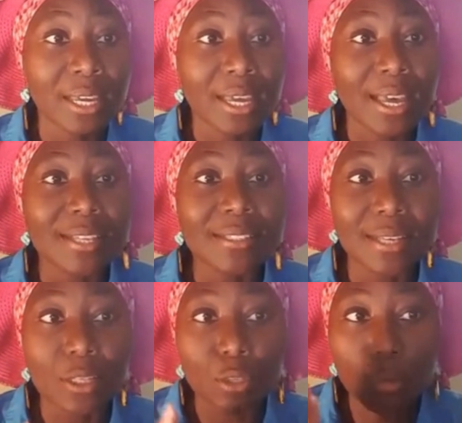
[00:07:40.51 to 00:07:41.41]
as
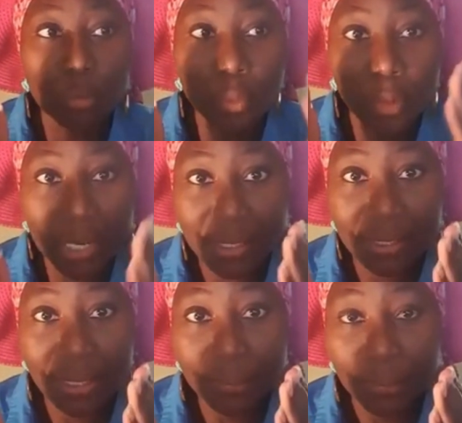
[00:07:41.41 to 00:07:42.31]
that
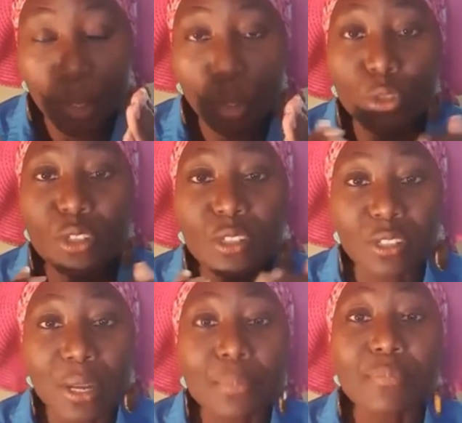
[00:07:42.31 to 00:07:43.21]
racism or
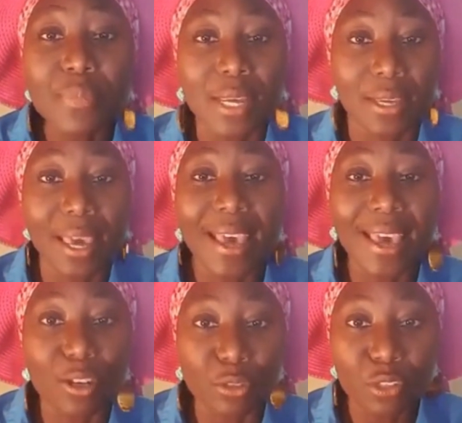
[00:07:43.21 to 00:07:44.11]
something
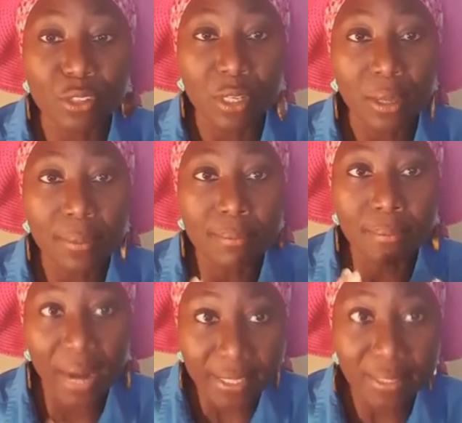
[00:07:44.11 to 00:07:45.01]
else
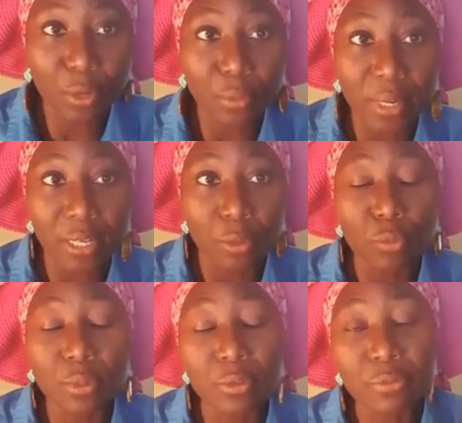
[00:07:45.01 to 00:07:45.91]
masquerading
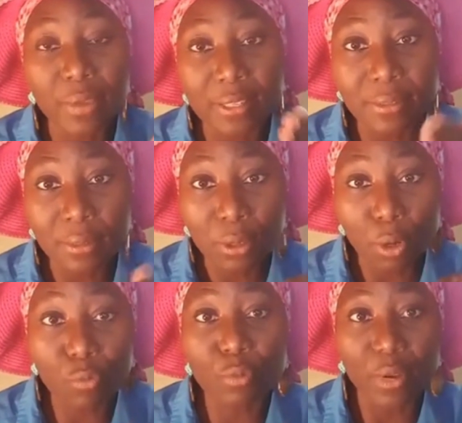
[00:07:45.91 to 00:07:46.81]
with the face
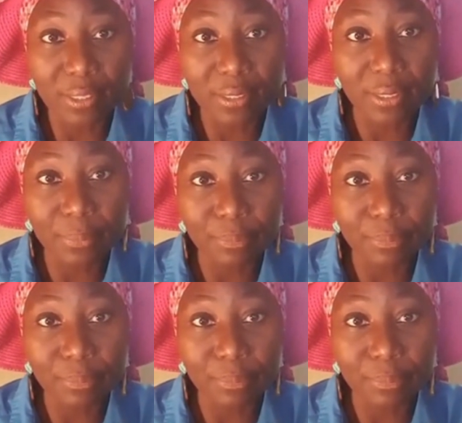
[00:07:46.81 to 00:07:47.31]
of racism.